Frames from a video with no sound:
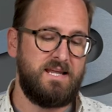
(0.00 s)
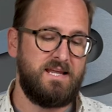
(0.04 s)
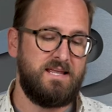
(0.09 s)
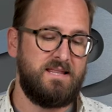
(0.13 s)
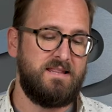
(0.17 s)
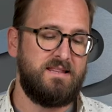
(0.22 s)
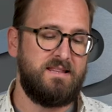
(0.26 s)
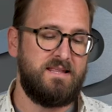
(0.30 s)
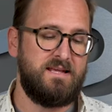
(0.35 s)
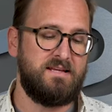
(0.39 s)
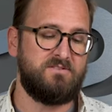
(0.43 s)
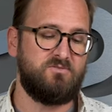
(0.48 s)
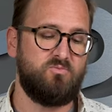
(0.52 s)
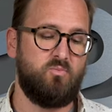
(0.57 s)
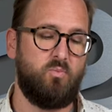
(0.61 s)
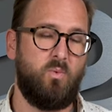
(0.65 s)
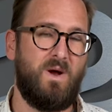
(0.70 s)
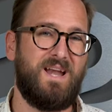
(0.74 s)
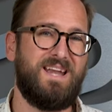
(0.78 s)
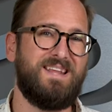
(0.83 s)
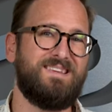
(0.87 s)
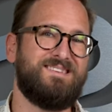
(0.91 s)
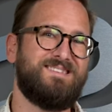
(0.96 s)
in this
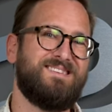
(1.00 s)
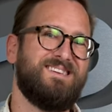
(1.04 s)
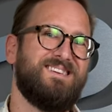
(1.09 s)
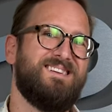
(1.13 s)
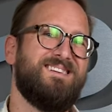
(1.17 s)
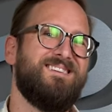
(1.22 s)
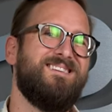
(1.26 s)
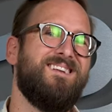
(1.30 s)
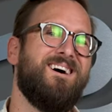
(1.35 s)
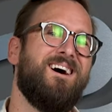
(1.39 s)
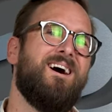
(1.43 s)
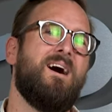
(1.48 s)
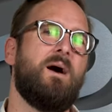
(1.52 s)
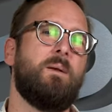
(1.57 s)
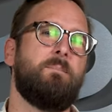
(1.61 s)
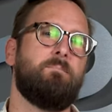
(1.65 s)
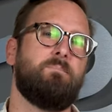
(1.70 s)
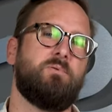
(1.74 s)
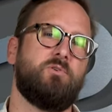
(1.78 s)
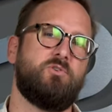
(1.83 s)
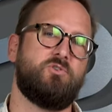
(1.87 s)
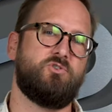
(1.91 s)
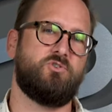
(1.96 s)
when it's in
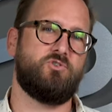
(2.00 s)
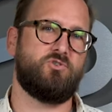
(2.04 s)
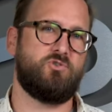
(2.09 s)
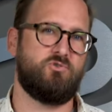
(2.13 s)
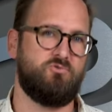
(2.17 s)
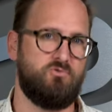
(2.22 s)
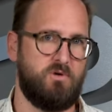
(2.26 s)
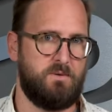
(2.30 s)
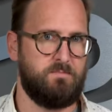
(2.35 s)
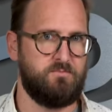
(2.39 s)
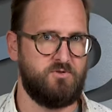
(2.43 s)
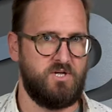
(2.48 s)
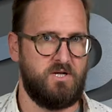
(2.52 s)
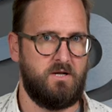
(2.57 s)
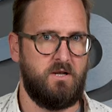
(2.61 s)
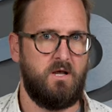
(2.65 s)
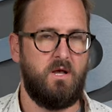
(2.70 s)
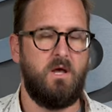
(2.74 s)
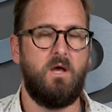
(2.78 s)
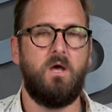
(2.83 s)
non-prescription.